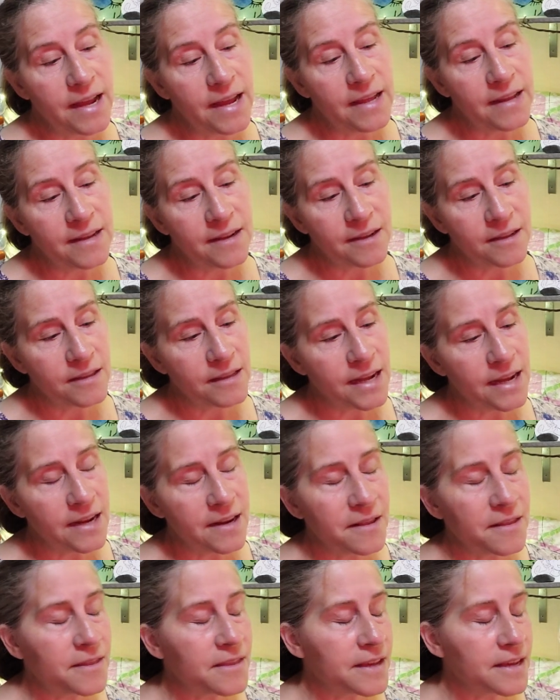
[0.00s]
And a
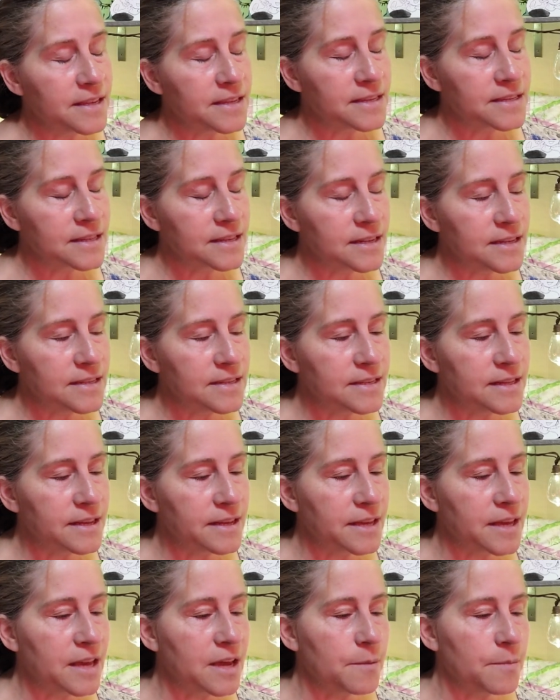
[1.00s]
lot of things that he's
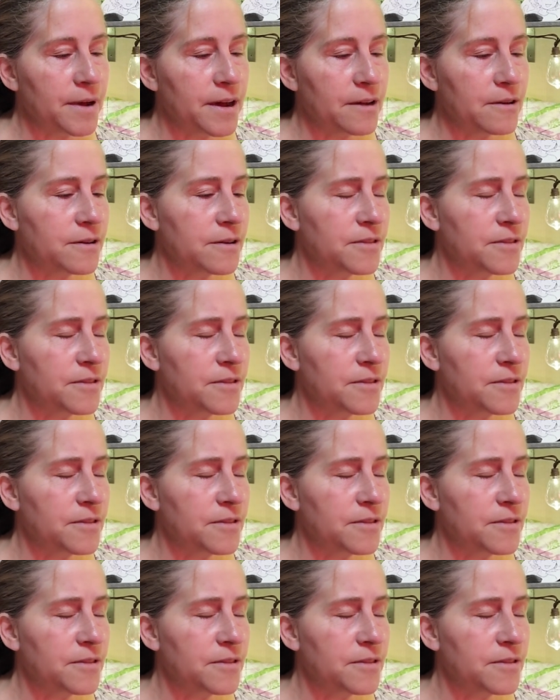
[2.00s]
thinking about